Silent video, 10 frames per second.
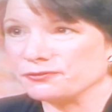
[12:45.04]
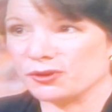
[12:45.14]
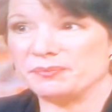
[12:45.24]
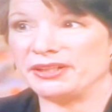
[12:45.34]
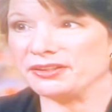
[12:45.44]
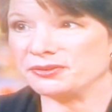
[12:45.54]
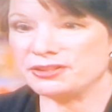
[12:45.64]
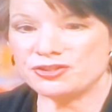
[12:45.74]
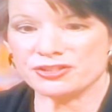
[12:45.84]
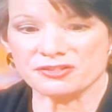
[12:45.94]
for many
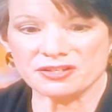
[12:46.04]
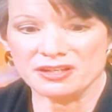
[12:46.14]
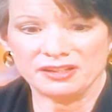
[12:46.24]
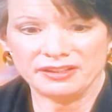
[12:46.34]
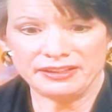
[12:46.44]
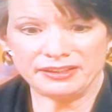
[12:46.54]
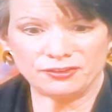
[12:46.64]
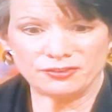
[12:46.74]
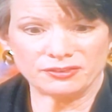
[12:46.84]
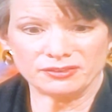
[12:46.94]
Christians
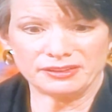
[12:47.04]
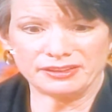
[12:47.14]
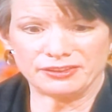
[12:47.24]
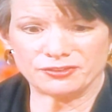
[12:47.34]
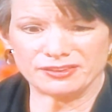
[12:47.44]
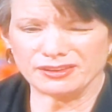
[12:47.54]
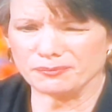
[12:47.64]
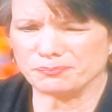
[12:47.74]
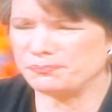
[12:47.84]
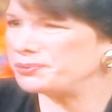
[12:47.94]
is
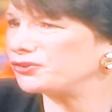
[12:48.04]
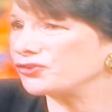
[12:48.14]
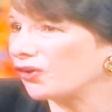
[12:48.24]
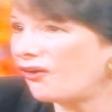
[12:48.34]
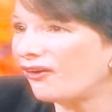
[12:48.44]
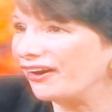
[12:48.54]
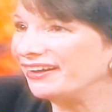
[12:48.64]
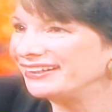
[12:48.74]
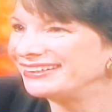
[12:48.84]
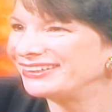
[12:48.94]
bizarre
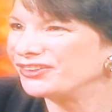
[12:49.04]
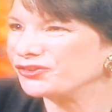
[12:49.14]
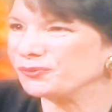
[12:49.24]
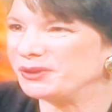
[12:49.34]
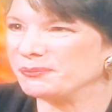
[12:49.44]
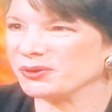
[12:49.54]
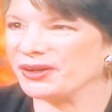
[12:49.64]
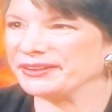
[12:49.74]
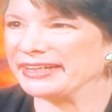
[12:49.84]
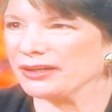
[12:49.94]
to people
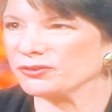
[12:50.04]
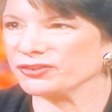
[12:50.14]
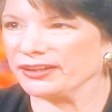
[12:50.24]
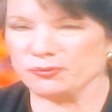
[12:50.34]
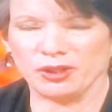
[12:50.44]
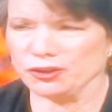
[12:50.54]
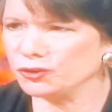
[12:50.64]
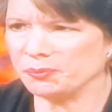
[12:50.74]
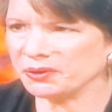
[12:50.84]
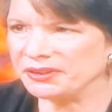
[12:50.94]
on the outside. What,
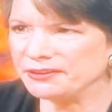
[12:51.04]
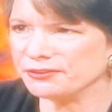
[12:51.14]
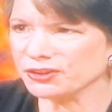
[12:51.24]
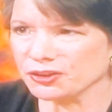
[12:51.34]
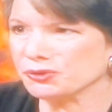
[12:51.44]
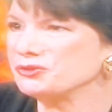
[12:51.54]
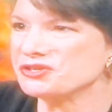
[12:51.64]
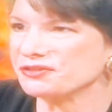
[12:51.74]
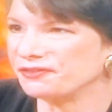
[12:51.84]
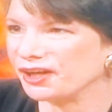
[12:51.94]
you believe in a
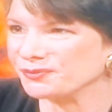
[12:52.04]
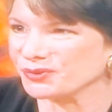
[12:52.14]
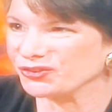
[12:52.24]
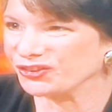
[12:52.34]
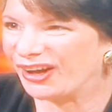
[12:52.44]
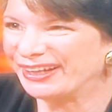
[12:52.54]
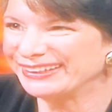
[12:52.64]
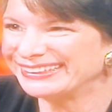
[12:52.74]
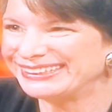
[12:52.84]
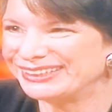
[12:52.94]
crucified
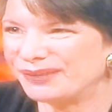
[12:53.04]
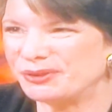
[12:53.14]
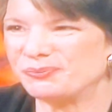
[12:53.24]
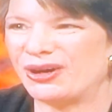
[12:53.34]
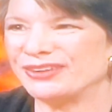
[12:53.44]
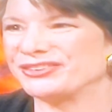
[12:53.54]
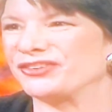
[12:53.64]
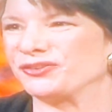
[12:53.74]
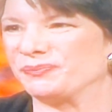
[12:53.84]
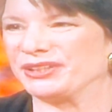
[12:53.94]
Messiah? I mean, Paul
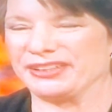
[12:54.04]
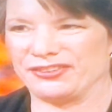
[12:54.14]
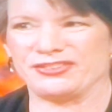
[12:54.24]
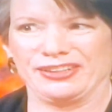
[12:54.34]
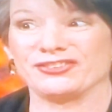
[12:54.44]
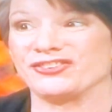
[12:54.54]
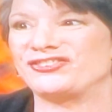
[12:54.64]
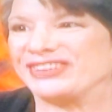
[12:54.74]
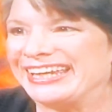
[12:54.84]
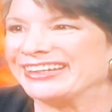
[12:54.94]
does admit that it's a
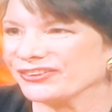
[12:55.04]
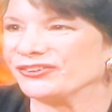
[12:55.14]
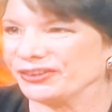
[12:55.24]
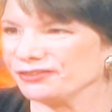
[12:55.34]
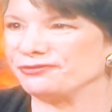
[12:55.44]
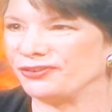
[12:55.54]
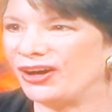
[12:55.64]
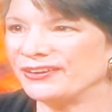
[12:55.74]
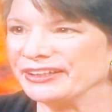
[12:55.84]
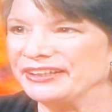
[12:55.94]
scandal and a
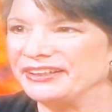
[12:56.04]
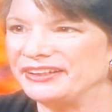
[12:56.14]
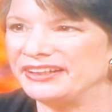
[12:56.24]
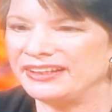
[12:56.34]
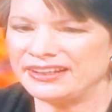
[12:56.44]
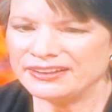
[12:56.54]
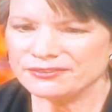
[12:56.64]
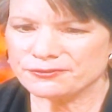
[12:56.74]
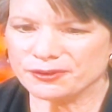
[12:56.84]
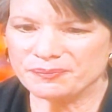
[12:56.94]
folly.
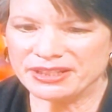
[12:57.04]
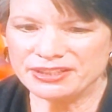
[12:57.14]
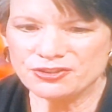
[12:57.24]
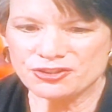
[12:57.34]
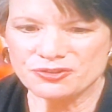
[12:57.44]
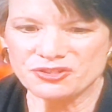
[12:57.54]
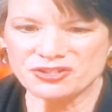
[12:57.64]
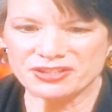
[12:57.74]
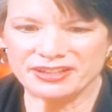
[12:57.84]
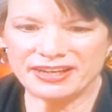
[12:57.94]
For many
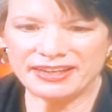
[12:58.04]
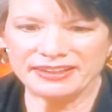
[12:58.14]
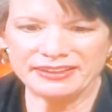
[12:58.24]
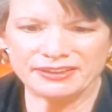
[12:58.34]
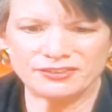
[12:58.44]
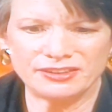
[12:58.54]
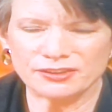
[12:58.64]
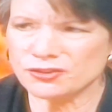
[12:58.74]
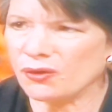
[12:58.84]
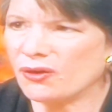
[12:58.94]
Jews today,
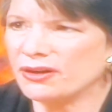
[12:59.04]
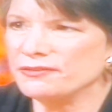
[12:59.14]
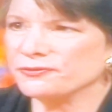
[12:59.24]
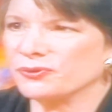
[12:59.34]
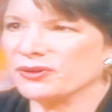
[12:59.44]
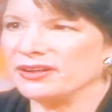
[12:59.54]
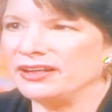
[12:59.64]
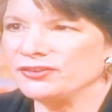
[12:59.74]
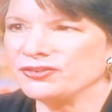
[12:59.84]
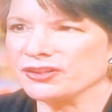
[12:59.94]
it's hard for
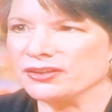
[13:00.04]
us to